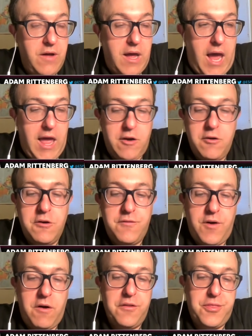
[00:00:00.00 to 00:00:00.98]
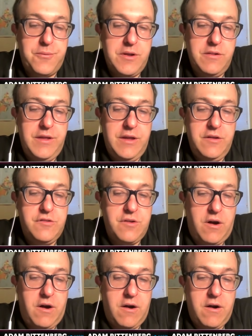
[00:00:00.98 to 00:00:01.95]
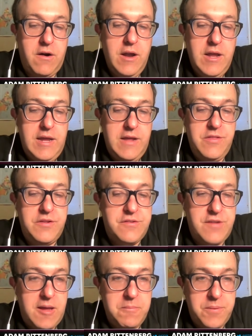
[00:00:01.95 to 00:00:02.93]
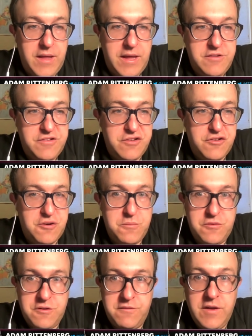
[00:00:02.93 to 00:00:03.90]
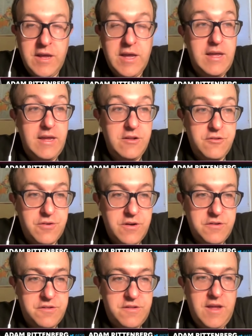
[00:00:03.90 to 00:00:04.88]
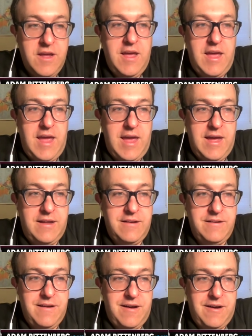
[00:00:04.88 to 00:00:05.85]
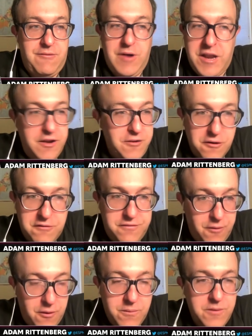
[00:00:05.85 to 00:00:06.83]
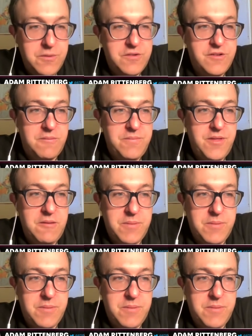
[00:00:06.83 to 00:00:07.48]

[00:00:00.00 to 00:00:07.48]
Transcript: I don't know if all three leagues are in the same place in terms of interest and ready to go forward with something.